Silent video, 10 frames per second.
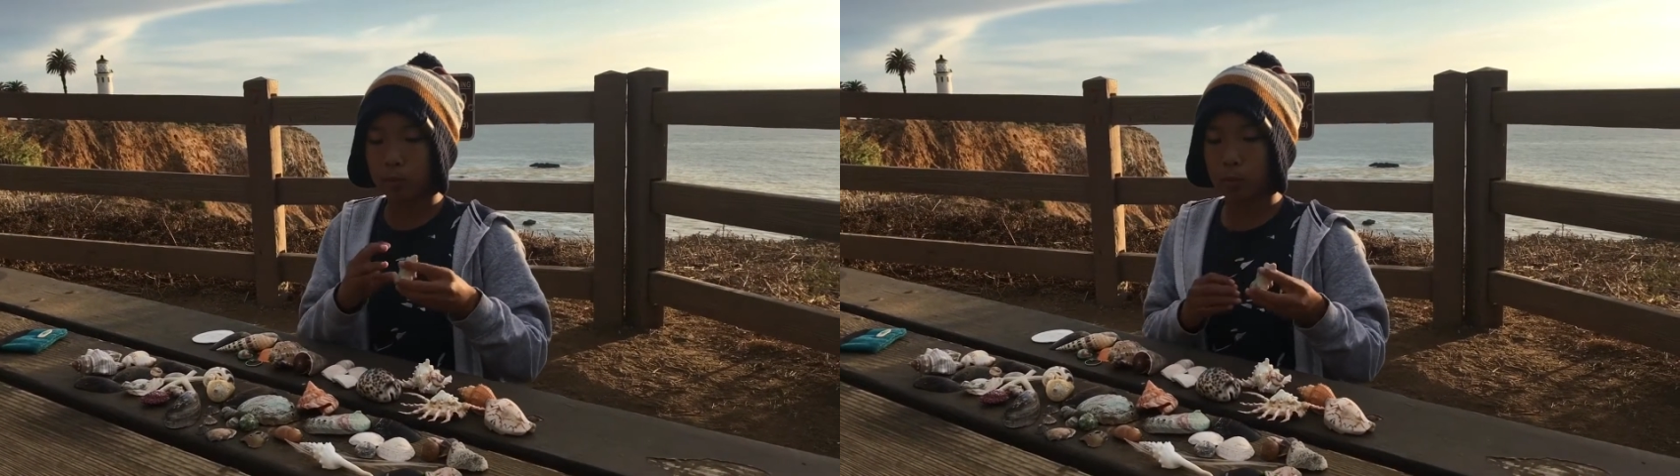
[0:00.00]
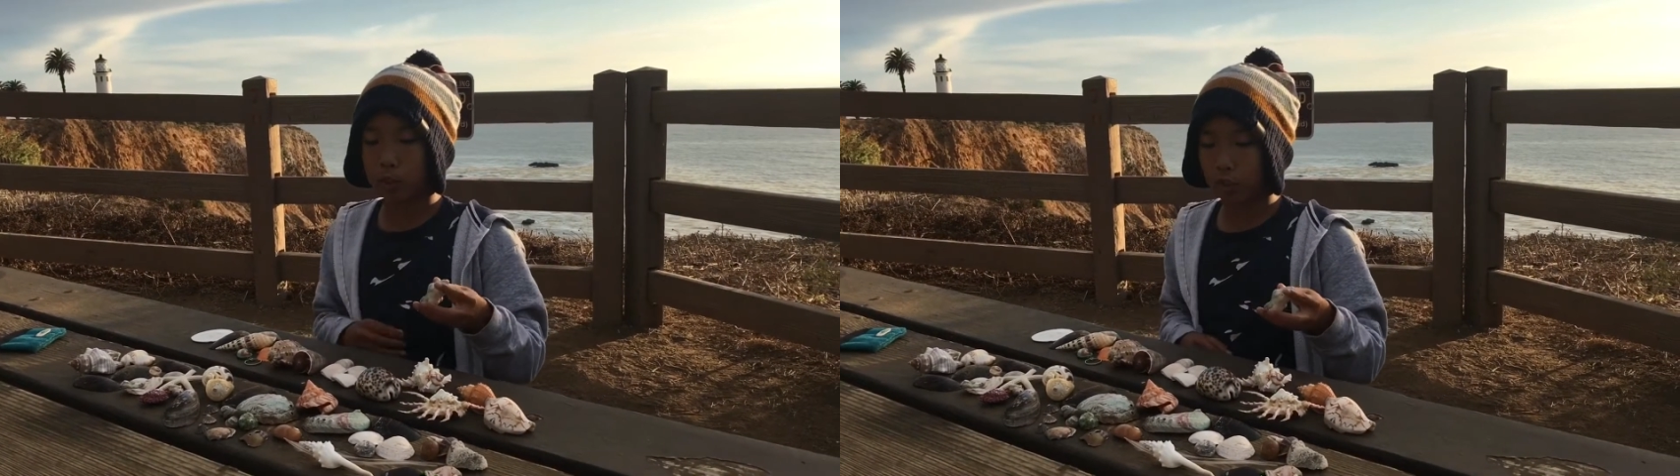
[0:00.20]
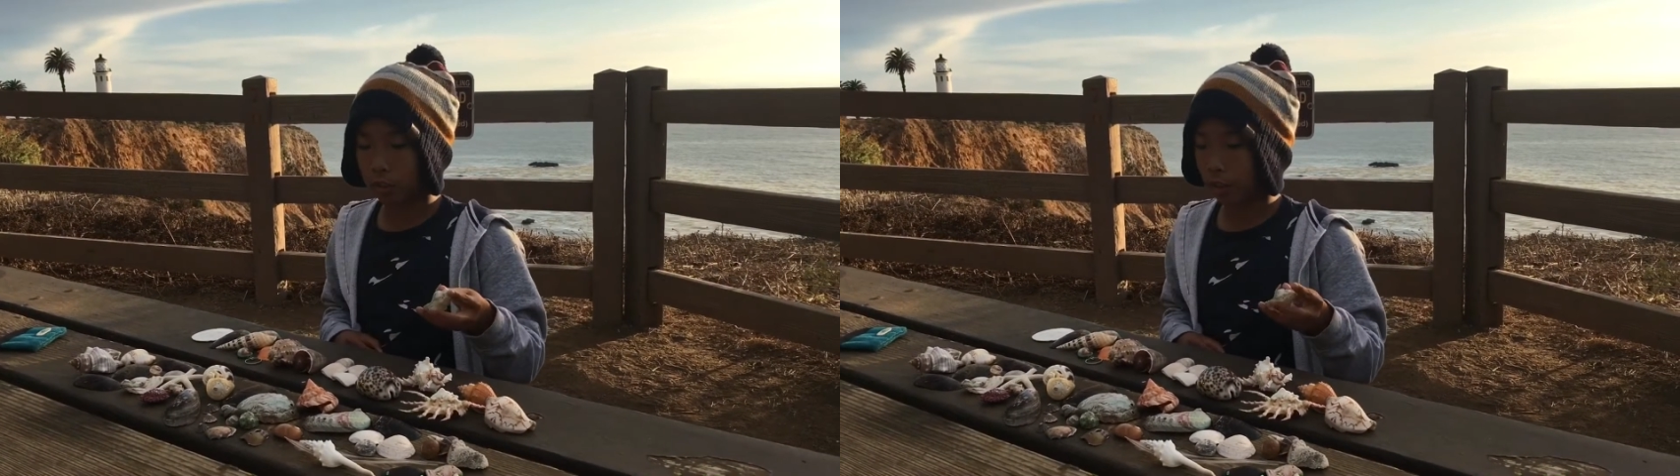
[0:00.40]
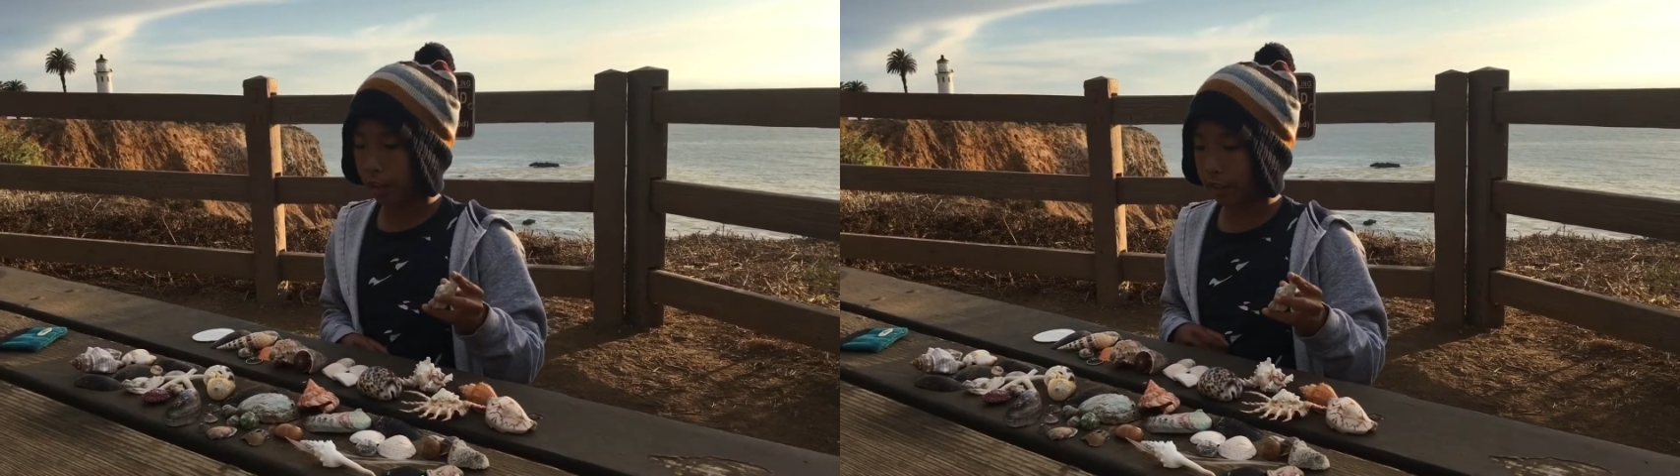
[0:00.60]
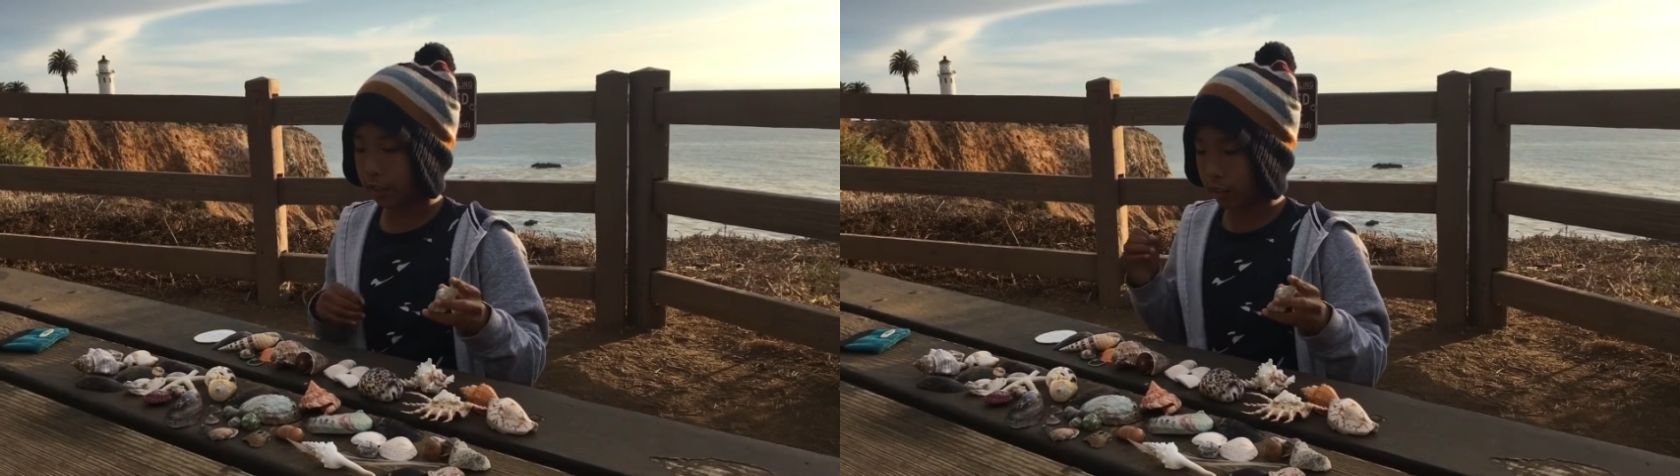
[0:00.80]
which are
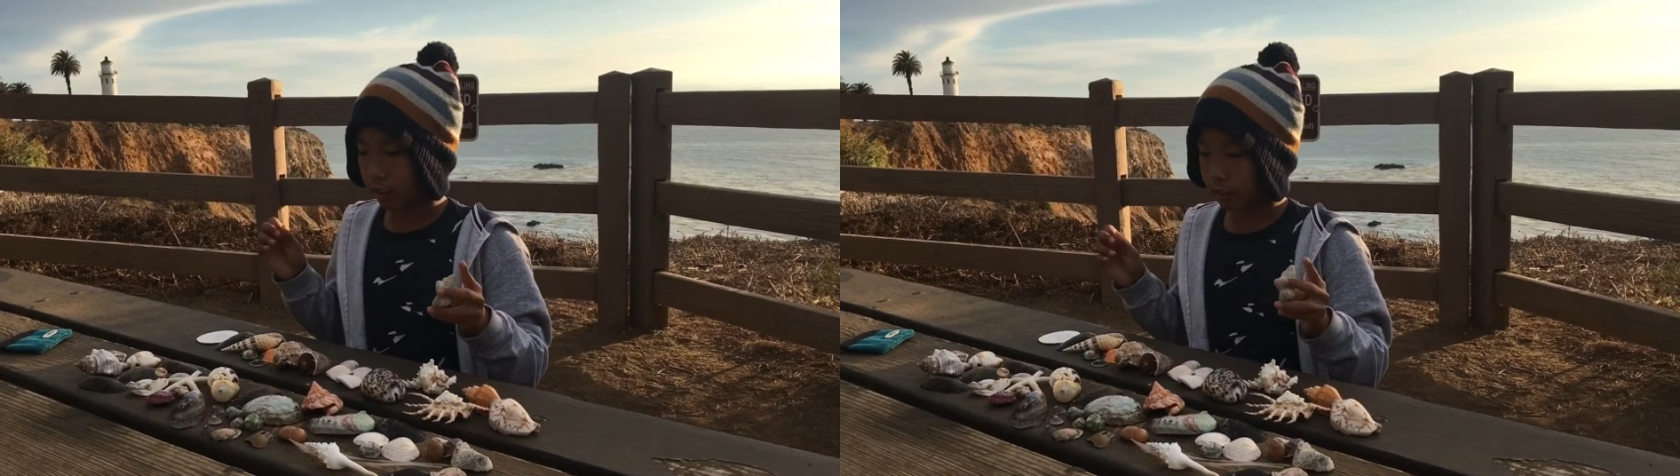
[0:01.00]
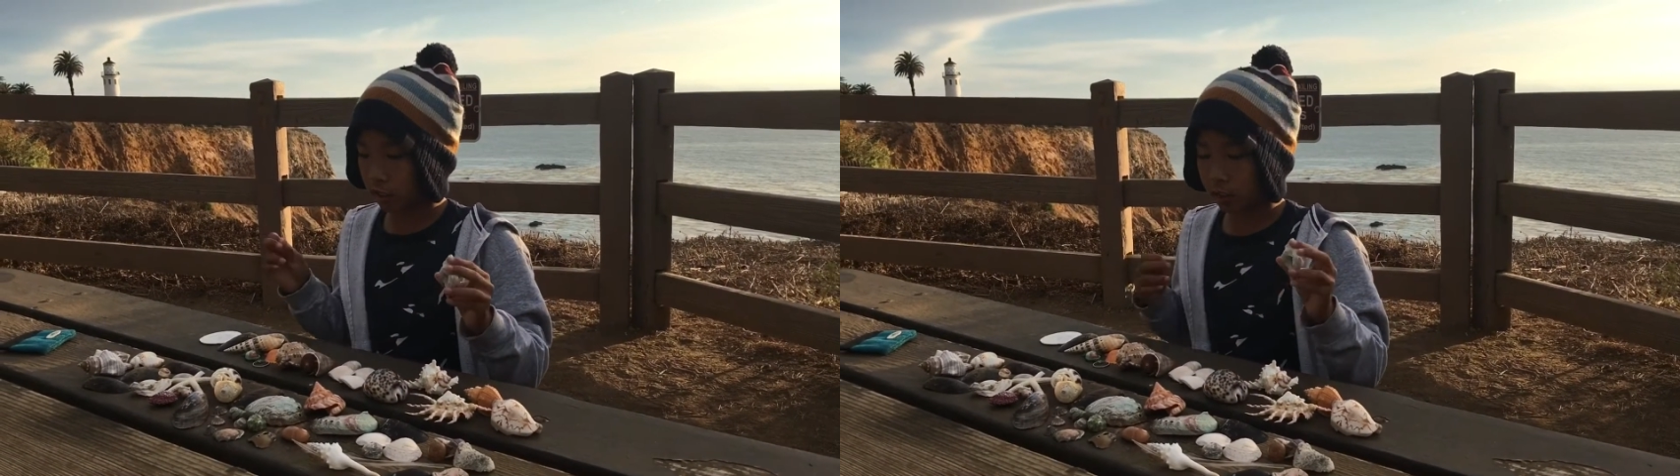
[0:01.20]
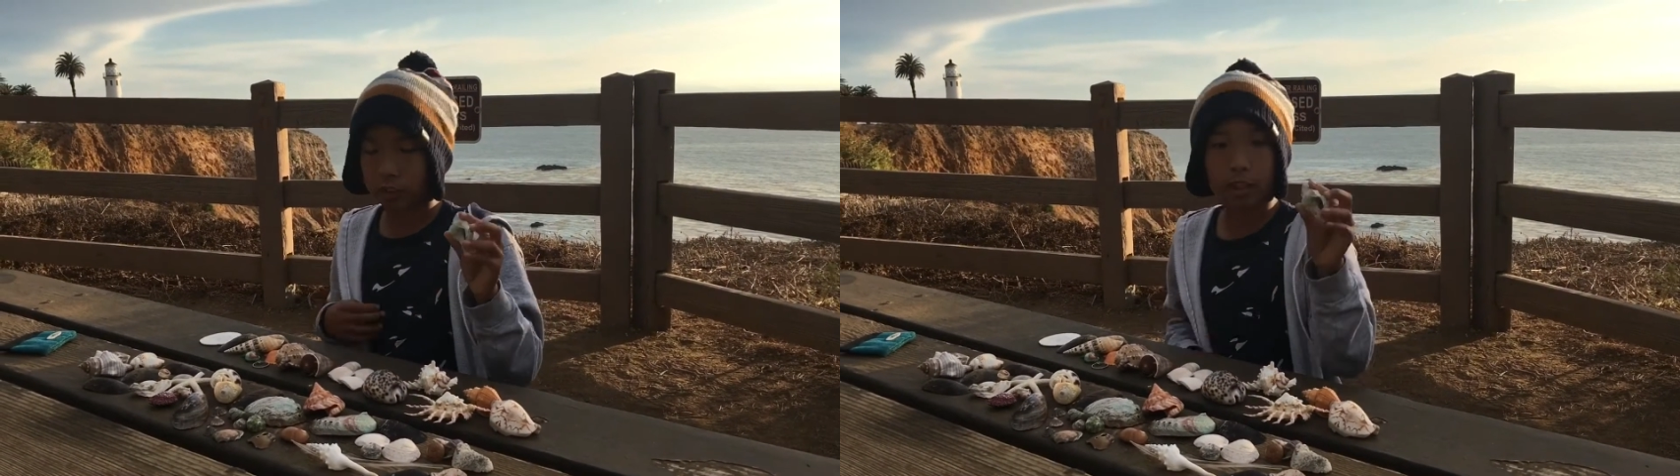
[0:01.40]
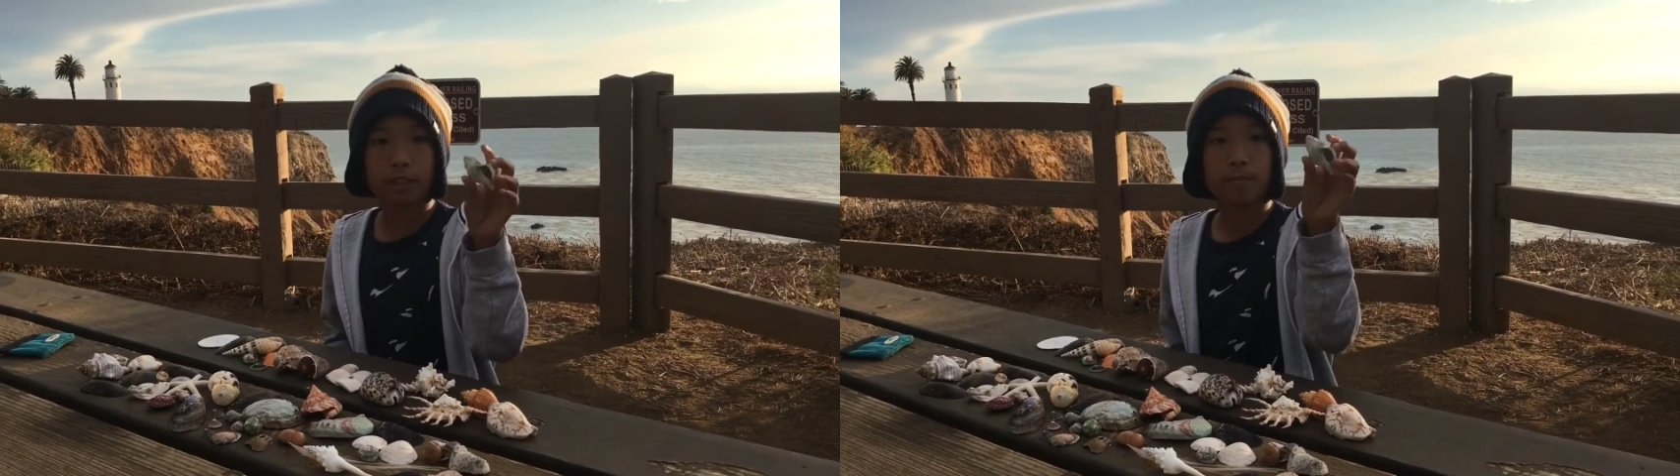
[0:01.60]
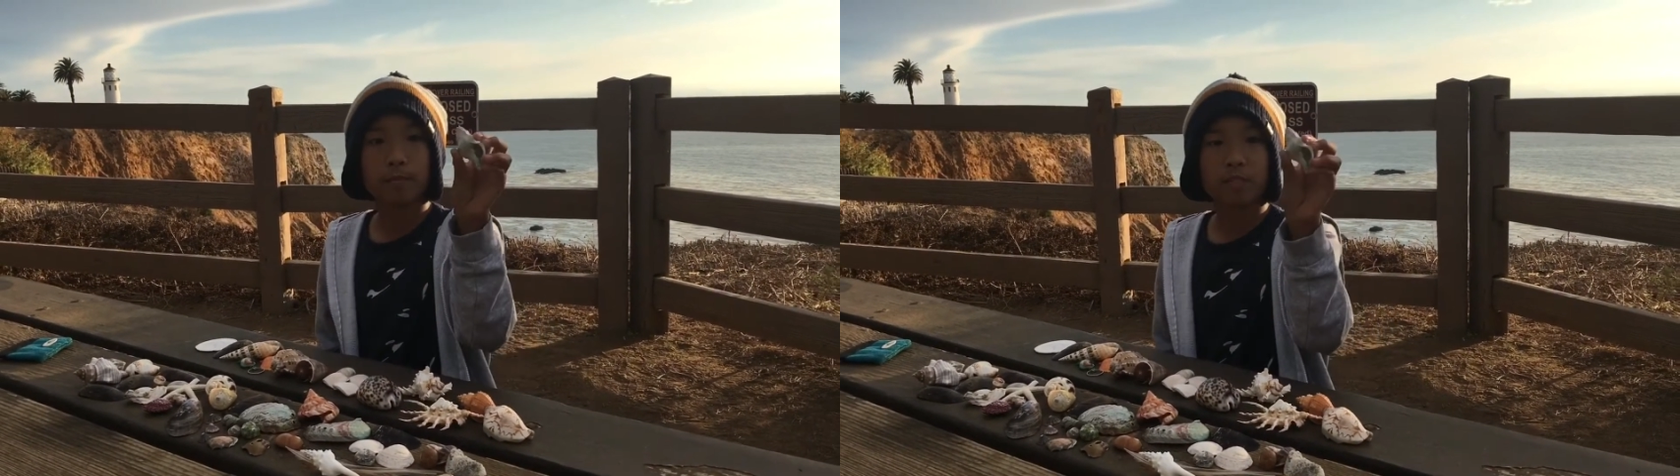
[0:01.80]
like the shell things,